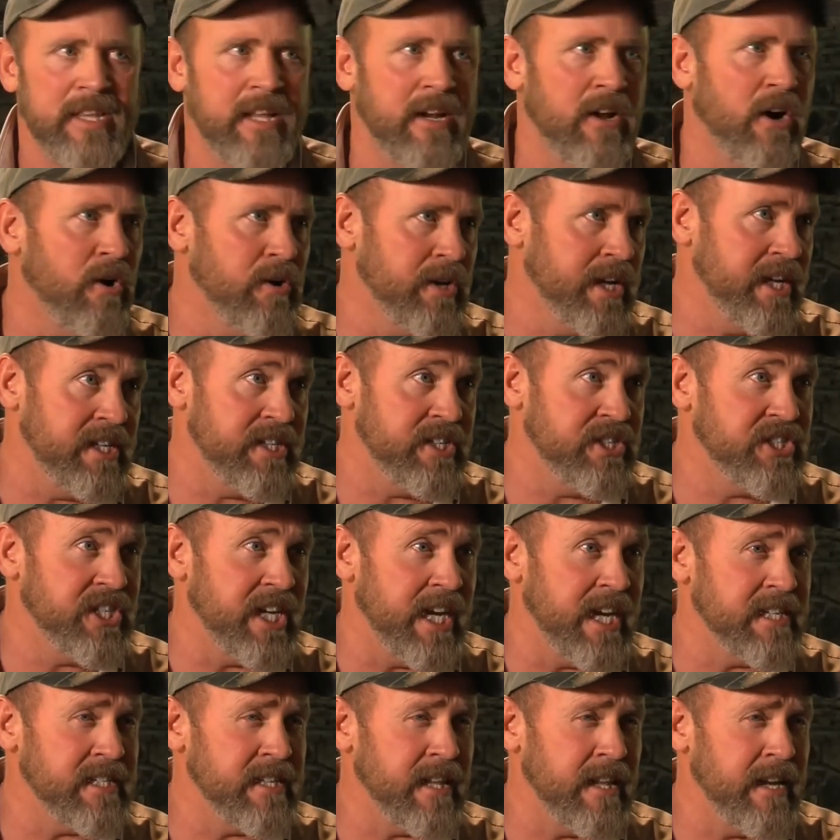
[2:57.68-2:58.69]
and then all getting
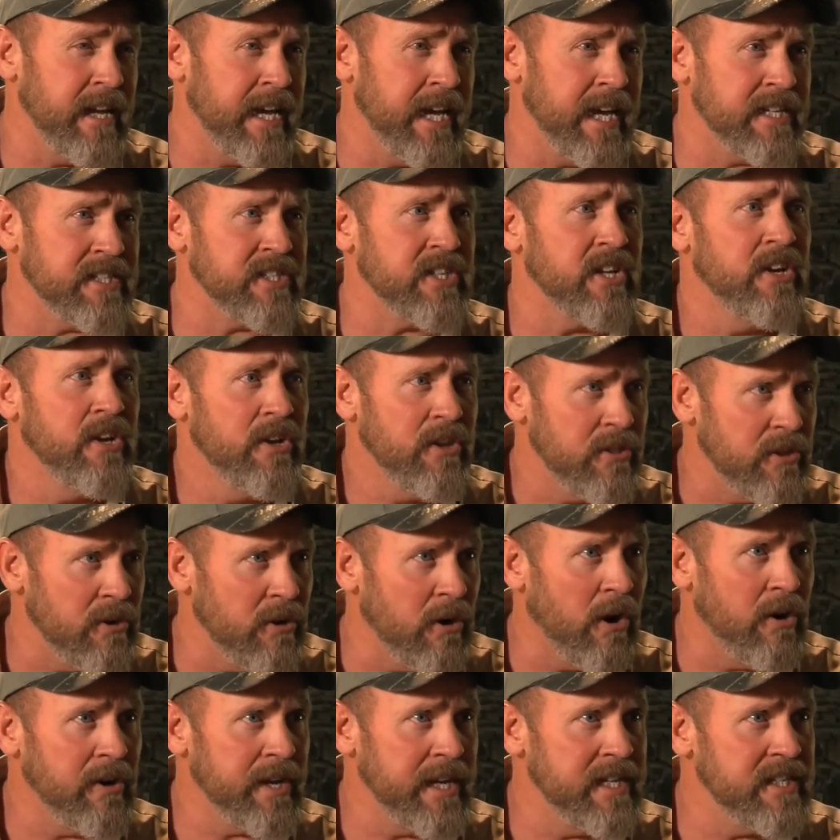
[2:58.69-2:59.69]
checked the next. They're
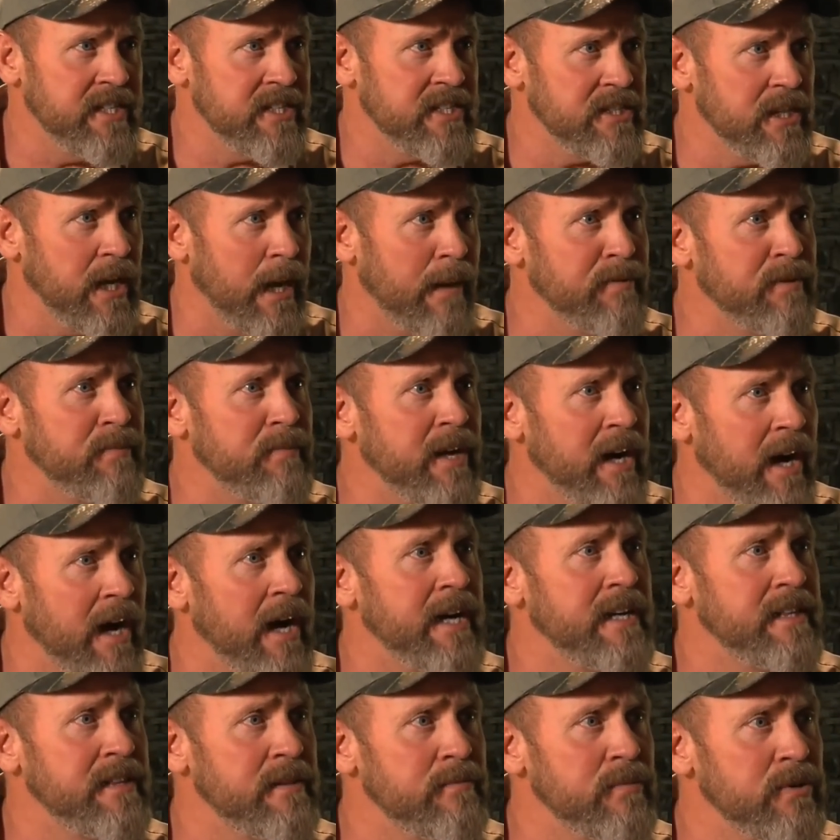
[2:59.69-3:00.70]
all getting stopped
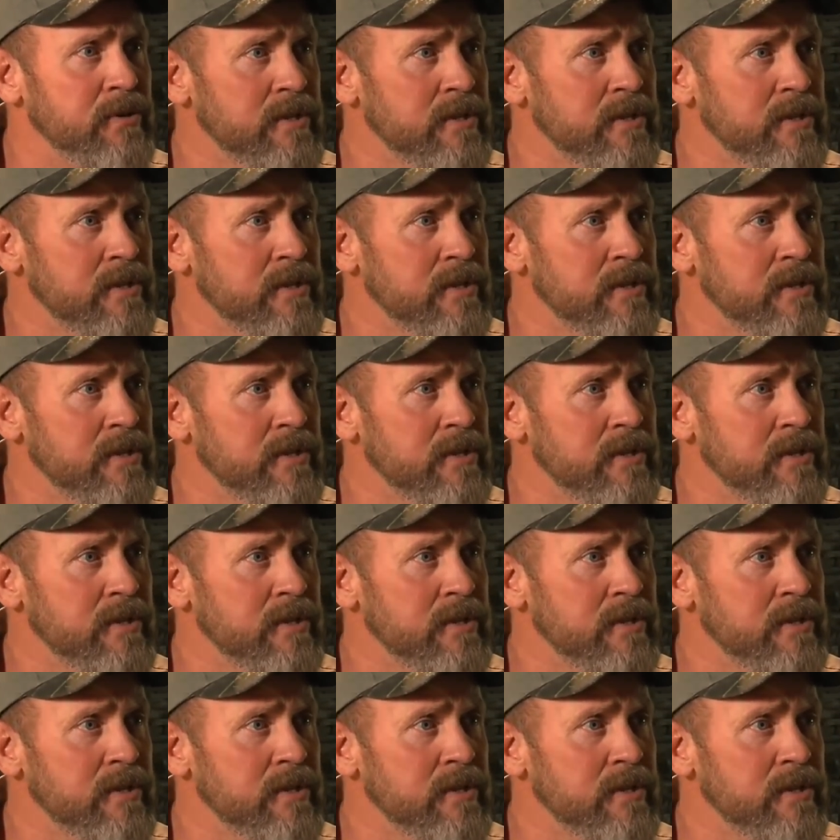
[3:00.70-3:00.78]
behind the